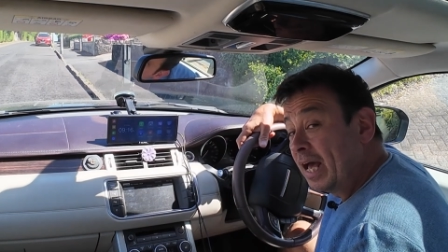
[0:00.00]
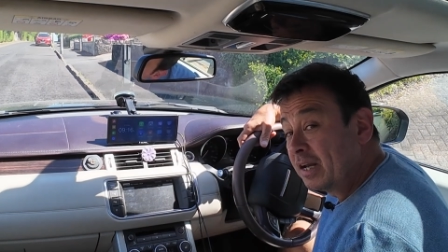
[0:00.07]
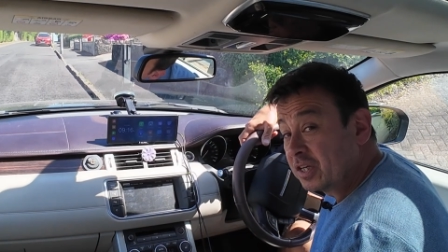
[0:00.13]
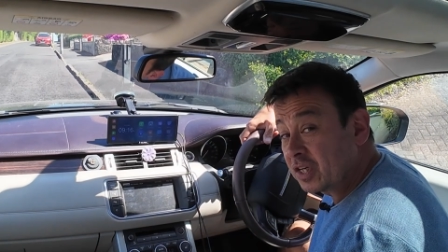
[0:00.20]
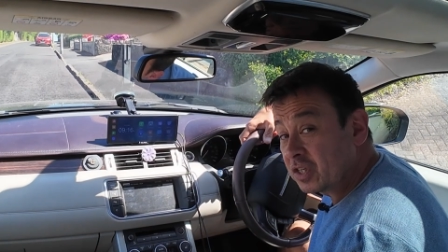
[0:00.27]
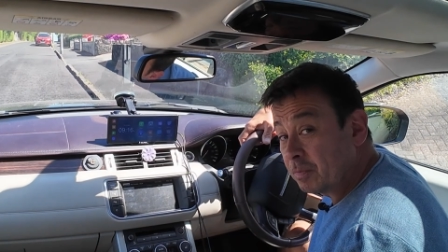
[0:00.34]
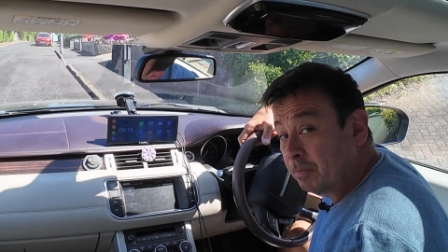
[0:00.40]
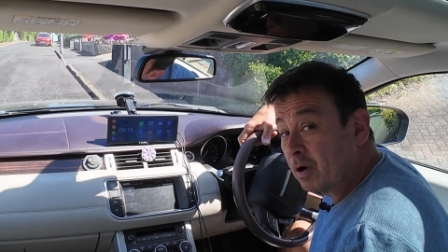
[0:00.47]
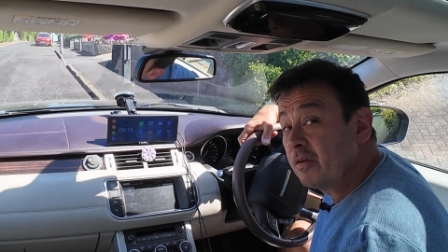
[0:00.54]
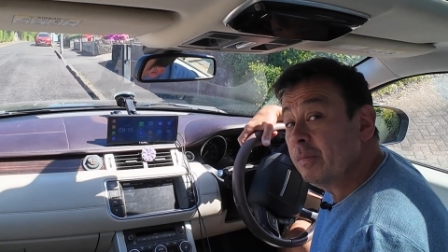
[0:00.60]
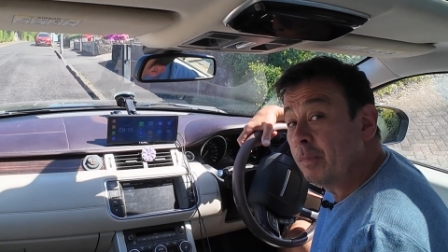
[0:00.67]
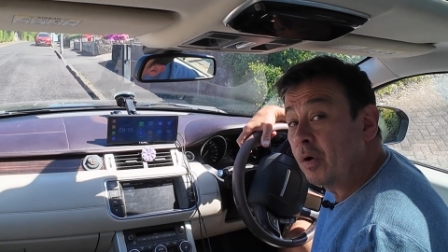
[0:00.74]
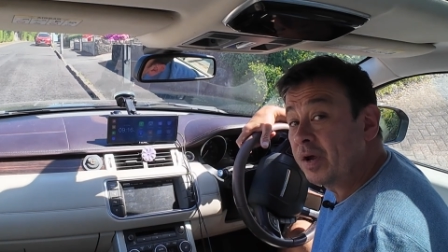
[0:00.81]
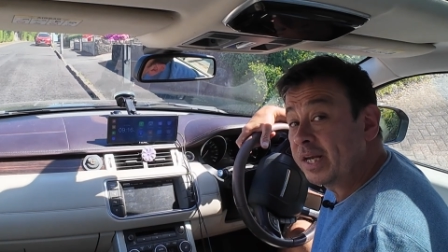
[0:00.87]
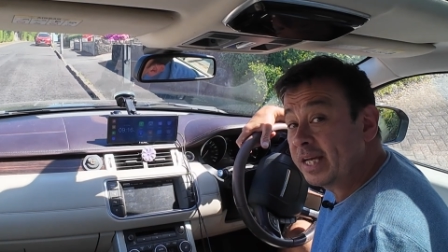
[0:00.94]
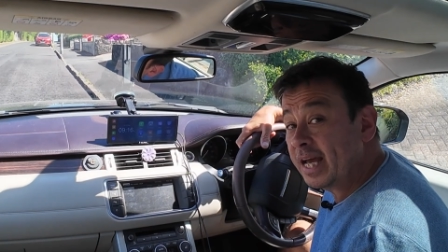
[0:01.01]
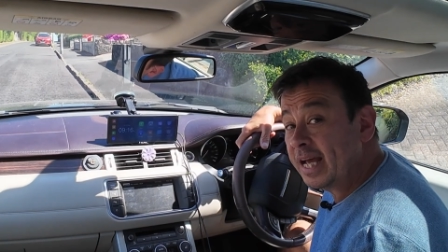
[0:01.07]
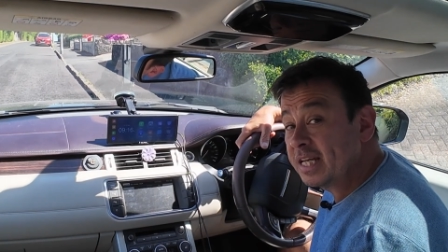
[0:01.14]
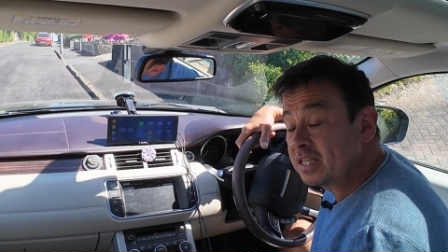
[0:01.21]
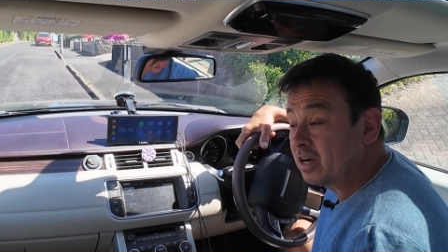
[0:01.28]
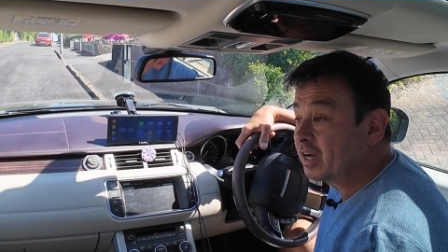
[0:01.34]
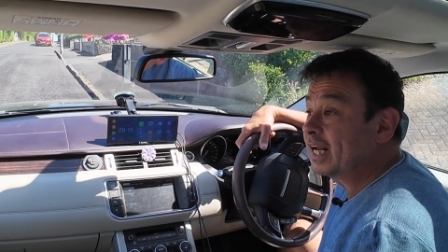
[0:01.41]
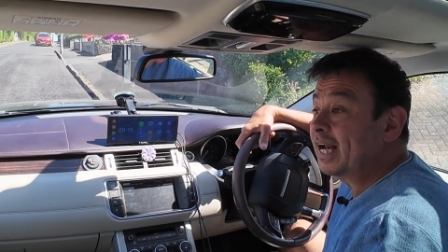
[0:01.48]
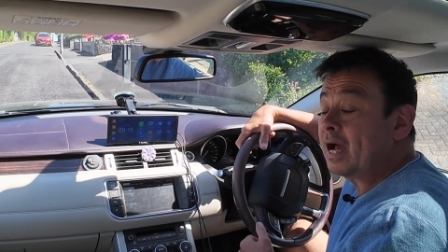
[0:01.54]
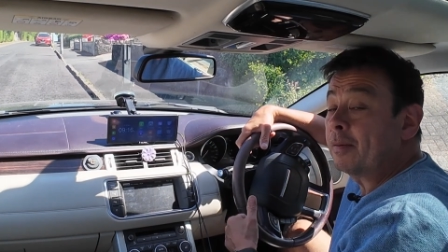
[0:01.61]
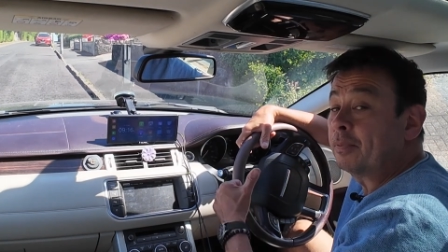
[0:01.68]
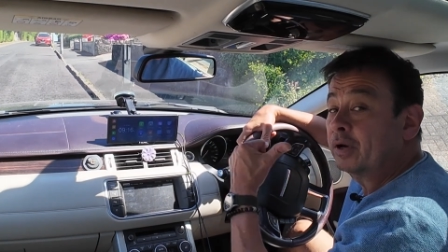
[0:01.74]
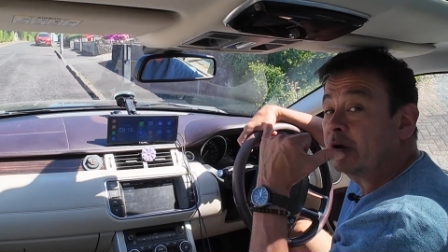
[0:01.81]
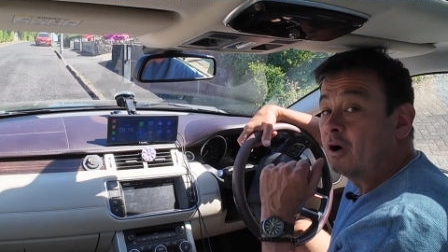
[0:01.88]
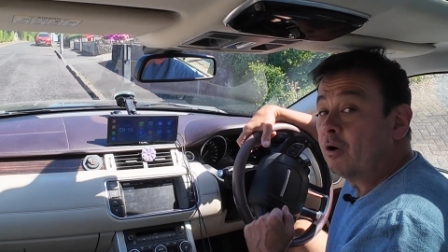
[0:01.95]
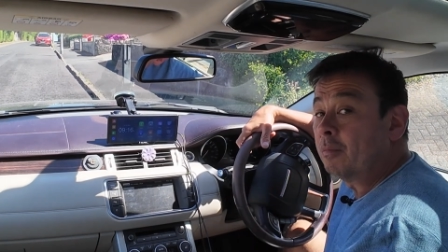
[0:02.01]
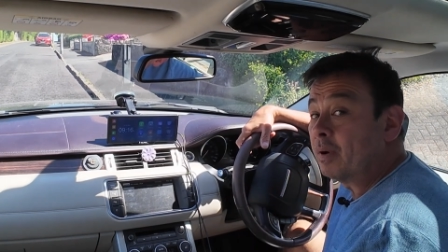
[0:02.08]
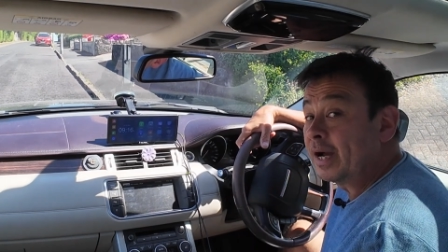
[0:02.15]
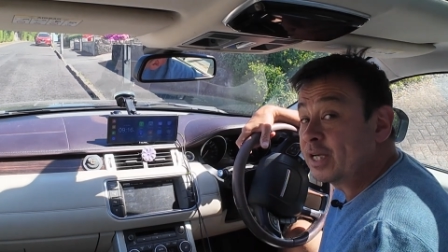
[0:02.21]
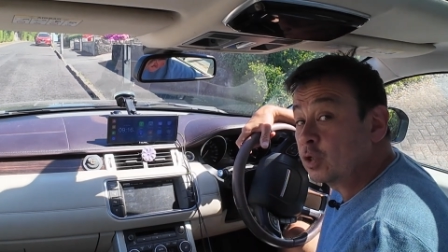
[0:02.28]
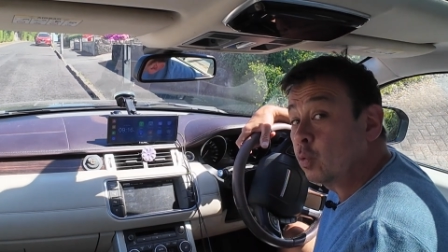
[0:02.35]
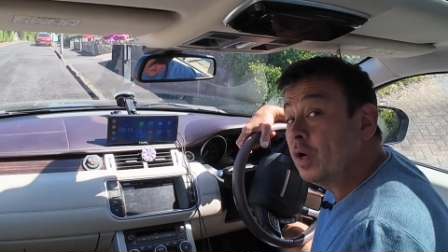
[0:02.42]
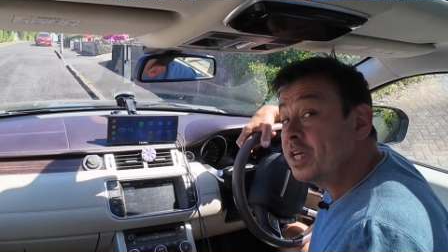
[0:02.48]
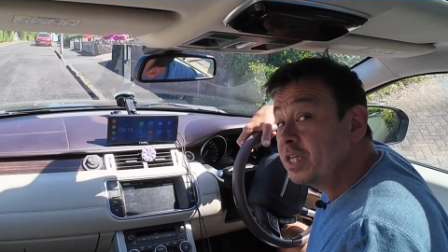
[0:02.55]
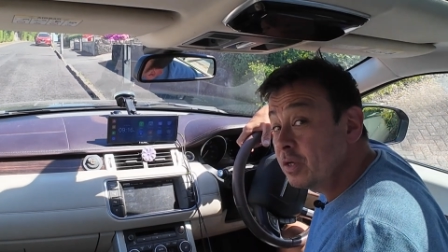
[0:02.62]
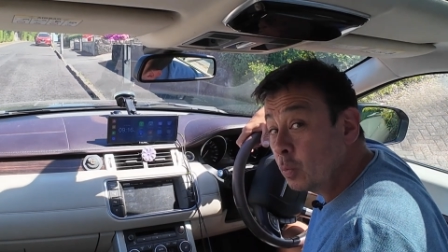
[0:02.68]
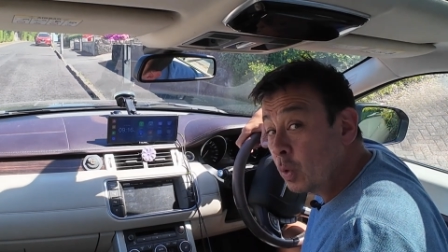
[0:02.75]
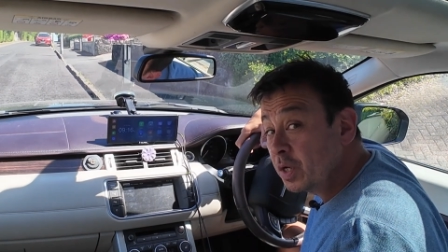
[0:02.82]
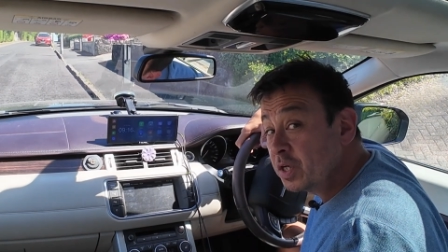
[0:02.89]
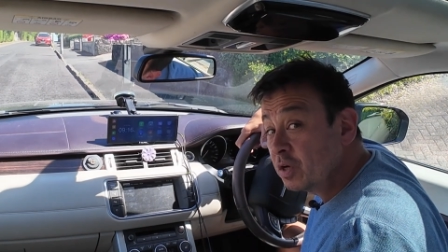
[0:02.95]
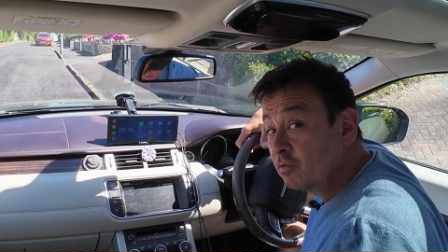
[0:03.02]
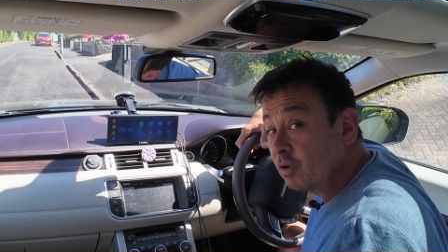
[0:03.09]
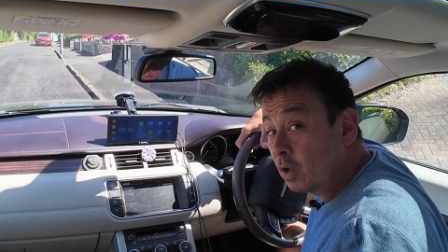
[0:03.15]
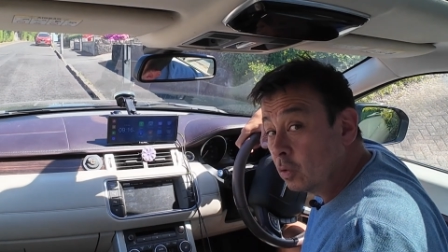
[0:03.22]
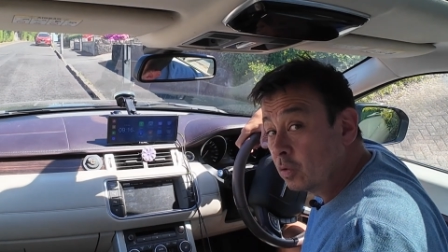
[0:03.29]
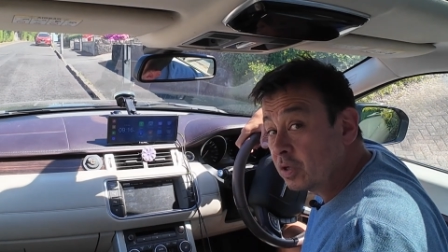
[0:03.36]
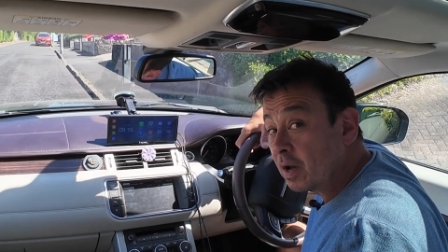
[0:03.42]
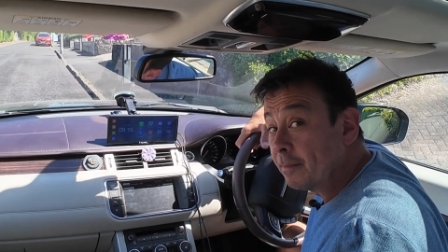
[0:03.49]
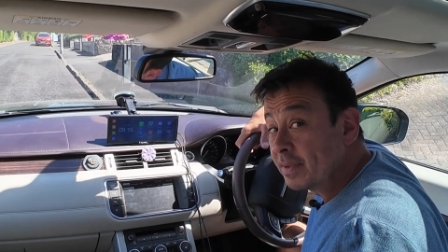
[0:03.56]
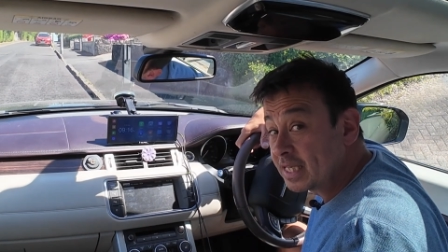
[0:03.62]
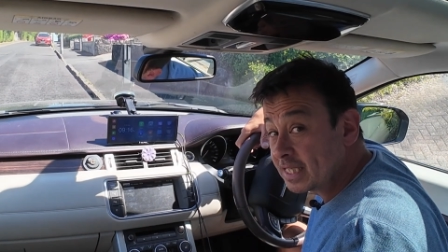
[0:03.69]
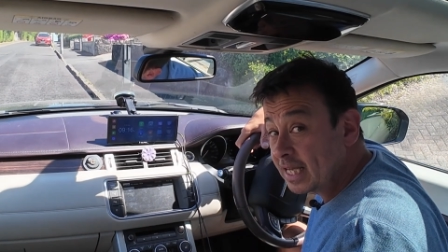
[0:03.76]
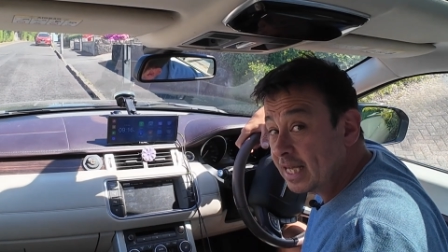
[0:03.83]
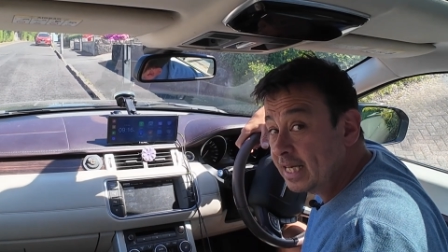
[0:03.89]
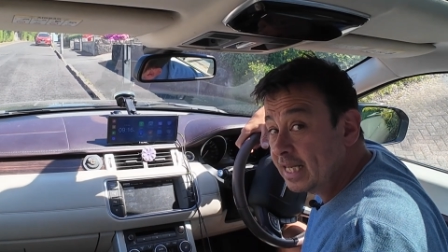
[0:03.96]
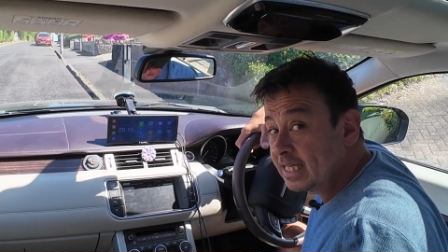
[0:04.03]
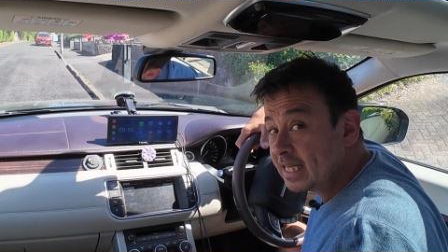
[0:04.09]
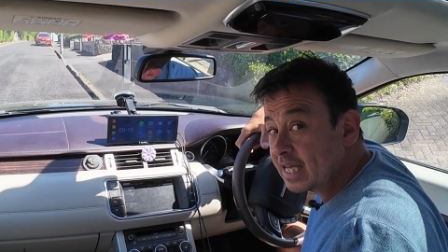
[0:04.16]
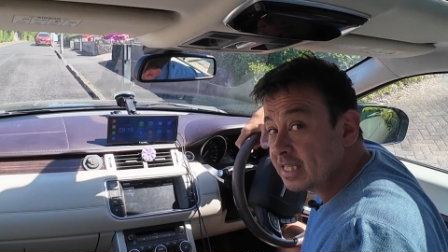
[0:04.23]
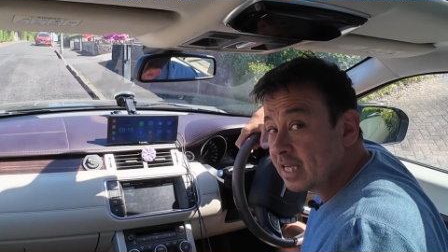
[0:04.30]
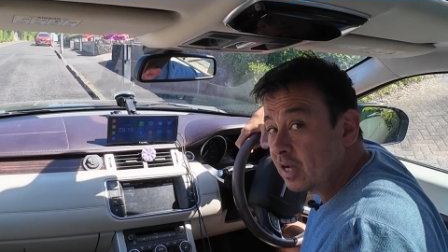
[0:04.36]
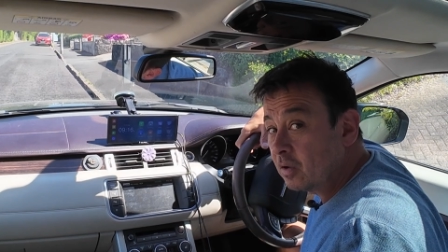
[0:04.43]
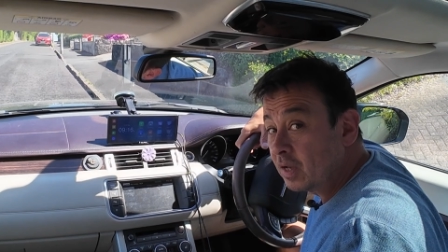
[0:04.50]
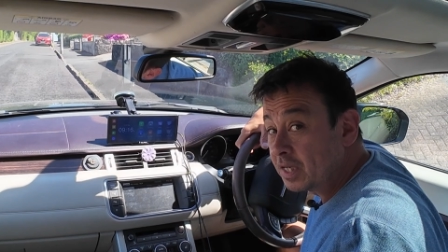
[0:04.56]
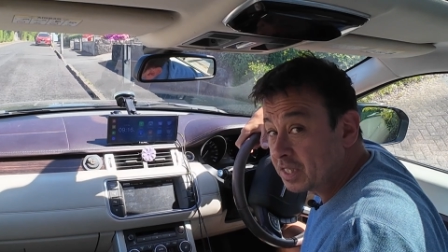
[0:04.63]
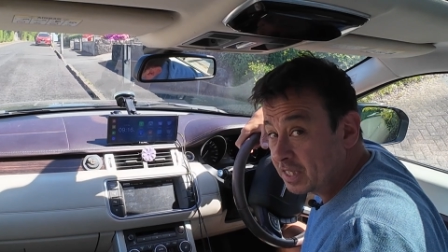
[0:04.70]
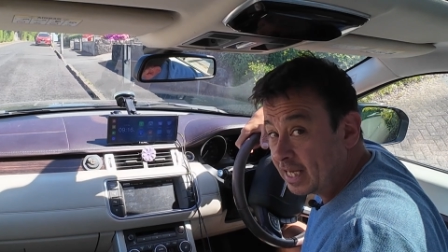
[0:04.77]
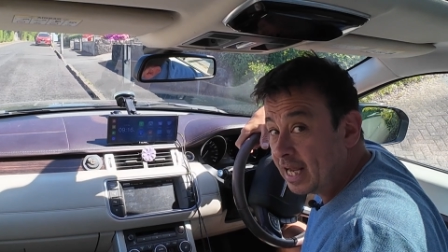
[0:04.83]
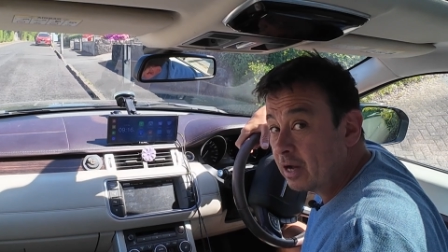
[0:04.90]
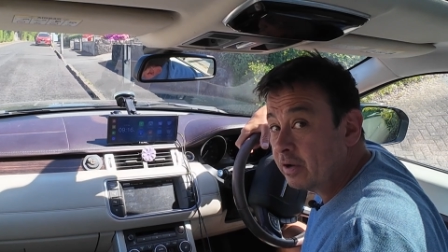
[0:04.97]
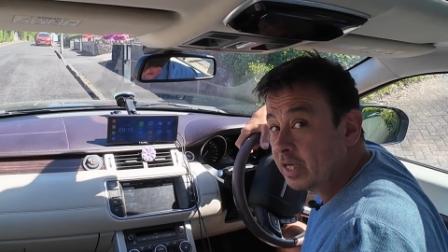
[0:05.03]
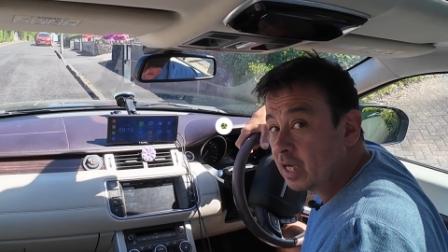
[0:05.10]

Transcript: just to prove a point in case, I'm going to now put it on my 21-year-old Mercedes SL and see how it